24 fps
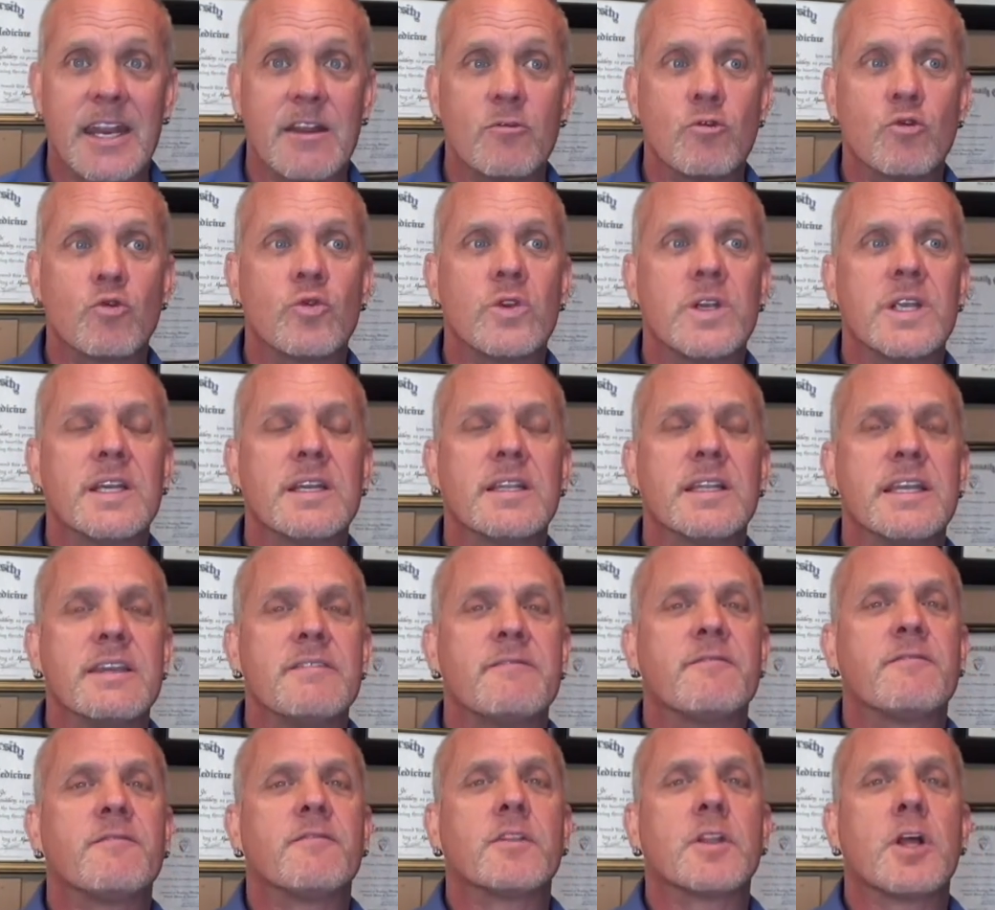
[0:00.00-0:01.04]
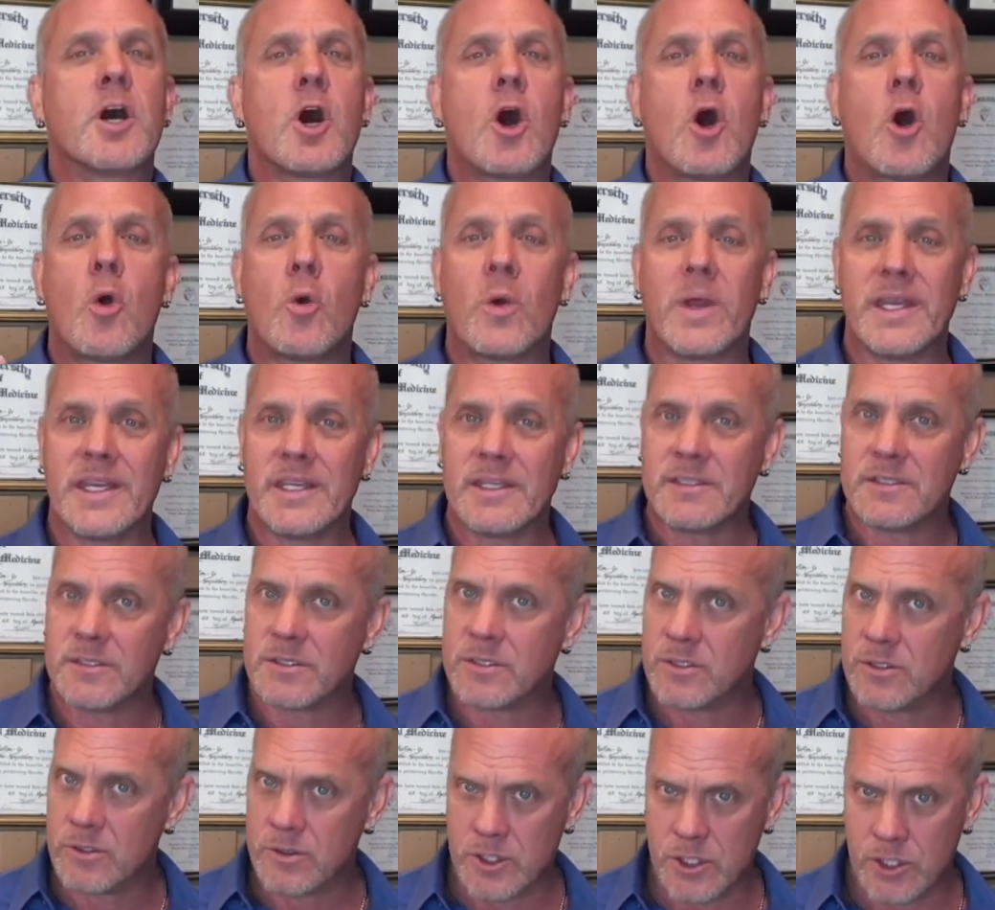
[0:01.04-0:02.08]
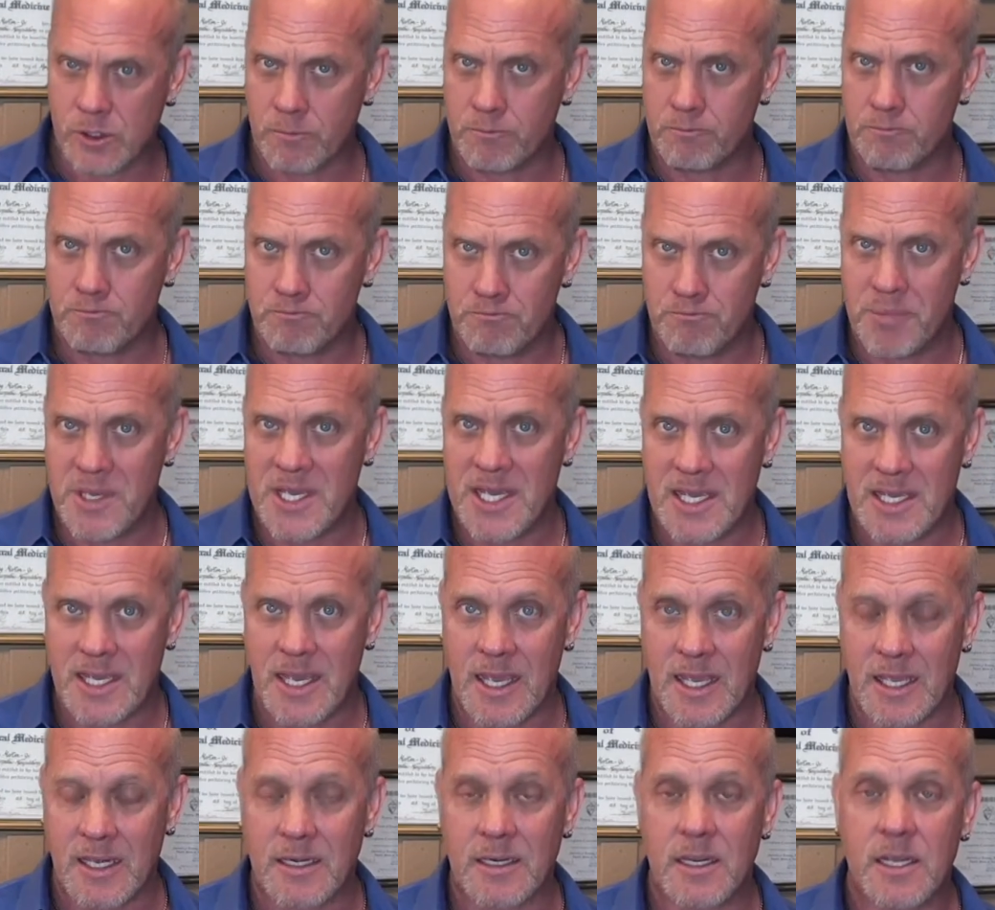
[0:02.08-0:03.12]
really flow into your being.